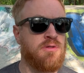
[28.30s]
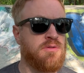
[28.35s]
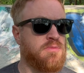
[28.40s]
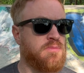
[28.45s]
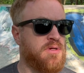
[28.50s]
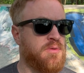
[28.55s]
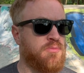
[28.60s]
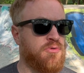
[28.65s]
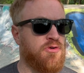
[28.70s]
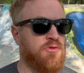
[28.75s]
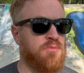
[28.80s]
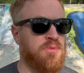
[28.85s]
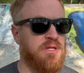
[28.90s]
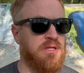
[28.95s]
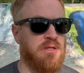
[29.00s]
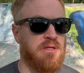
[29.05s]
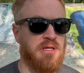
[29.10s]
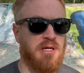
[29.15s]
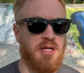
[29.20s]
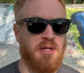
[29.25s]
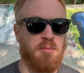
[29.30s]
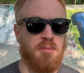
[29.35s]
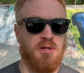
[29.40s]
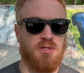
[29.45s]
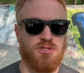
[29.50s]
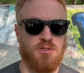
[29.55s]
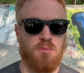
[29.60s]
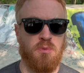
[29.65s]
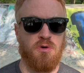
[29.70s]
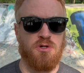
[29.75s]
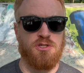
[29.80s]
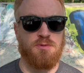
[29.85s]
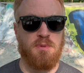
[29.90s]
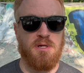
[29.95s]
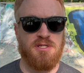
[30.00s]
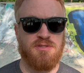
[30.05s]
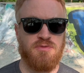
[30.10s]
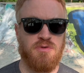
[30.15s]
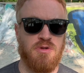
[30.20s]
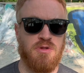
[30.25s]
improvement and kind of male support
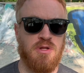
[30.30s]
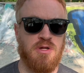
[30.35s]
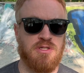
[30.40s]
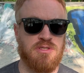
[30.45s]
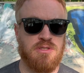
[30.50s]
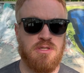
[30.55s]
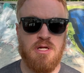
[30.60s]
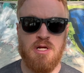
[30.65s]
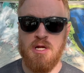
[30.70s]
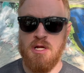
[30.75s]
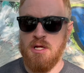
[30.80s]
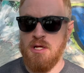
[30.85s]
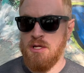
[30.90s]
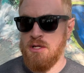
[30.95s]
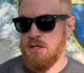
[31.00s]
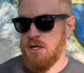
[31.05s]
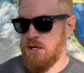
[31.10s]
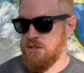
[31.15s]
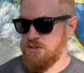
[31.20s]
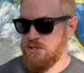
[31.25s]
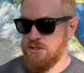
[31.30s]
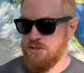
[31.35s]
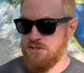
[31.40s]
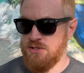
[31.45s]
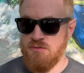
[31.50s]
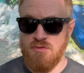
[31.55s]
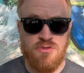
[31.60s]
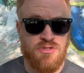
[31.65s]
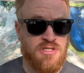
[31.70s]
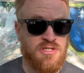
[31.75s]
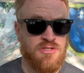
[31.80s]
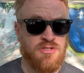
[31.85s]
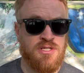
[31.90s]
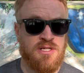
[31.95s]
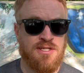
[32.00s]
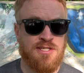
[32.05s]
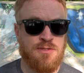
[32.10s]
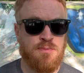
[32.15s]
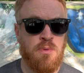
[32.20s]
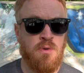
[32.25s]
space for I'd say several years at
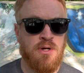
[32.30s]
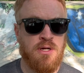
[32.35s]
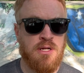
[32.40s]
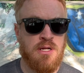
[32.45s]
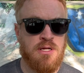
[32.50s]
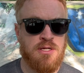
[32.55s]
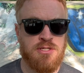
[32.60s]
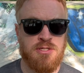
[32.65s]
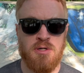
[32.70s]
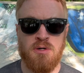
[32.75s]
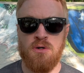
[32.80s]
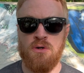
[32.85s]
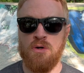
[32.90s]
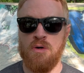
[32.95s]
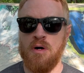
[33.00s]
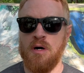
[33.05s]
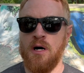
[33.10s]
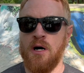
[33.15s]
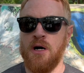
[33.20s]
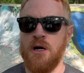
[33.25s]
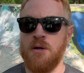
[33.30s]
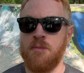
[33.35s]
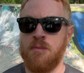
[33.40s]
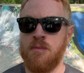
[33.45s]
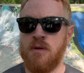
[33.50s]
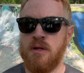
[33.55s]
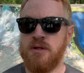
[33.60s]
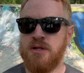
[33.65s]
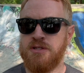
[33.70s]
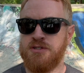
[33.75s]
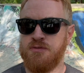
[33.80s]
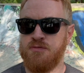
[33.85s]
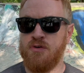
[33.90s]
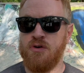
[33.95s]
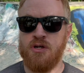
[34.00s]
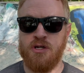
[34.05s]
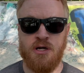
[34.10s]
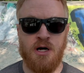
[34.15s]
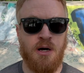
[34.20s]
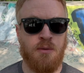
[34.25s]
this point. So that's a
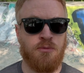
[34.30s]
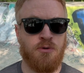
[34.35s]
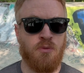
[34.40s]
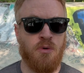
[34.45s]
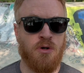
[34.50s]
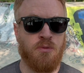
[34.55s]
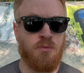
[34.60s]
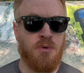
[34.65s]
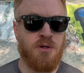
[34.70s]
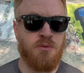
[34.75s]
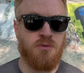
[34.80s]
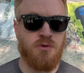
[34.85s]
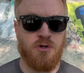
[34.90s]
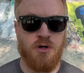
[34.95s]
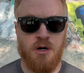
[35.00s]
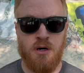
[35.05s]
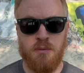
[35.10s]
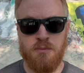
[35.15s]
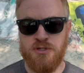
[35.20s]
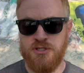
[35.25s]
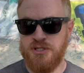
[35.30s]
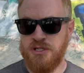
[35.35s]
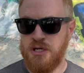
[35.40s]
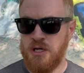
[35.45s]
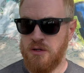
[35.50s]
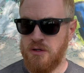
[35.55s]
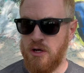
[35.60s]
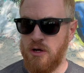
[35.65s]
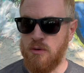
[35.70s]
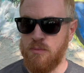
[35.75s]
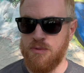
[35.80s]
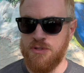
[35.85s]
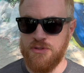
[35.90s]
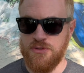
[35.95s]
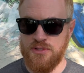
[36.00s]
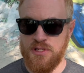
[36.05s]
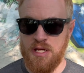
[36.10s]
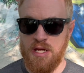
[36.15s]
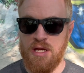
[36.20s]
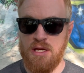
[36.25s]
very common one. Men will come and seek out help and they'll
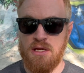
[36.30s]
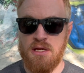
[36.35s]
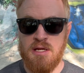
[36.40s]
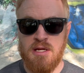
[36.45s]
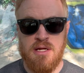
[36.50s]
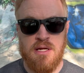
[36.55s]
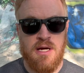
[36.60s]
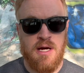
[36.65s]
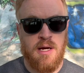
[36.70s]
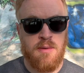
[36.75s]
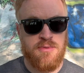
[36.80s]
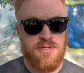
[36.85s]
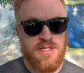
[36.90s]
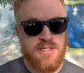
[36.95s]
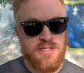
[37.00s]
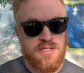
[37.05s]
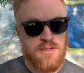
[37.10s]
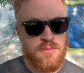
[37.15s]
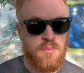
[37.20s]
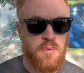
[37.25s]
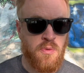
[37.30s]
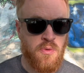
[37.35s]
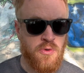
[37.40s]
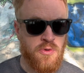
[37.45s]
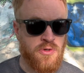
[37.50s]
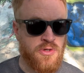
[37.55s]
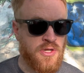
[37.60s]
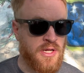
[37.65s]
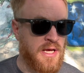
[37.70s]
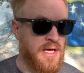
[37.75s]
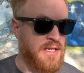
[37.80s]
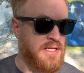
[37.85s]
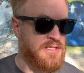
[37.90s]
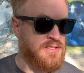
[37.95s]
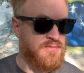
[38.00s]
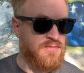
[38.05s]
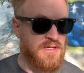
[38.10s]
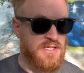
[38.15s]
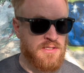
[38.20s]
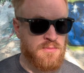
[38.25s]
say, hey, I'm addicted to porn and it's
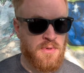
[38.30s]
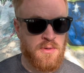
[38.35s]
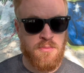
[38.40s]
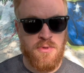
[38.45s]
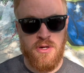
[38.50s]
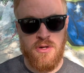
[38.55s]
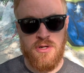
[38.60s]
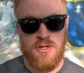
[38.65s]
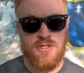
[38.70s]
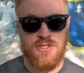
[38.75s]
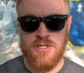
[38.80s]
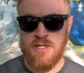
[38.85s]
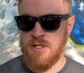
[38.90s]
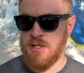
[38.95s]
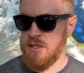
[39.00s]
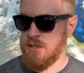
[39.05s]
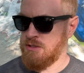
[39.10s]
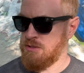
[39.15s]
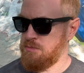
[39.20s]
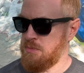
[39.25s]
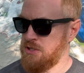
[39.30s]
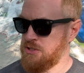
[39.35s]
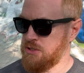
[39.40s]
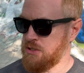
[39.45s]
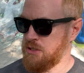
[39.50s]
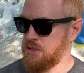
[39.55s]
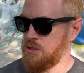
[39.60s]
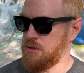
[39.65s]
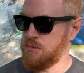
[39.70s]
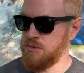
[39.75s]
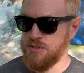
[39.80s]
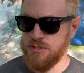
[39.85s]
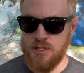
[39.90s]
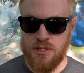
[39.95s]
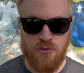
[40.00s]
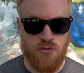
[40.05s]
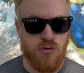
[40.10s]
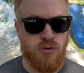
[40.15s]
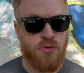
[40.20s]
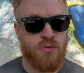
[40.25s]
affecting my marriage, and that's basically almost
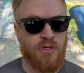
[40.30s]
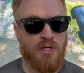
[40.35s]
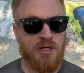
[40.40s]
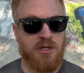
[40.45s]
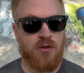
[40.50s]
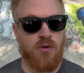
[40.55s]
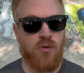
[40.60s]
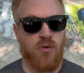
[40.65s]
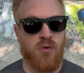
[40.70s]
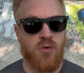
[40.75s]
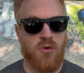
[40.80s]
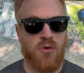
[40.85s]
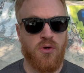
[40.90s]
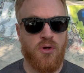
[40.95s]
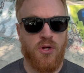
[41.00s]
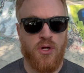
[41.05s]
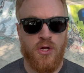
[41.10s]
like ruined it, or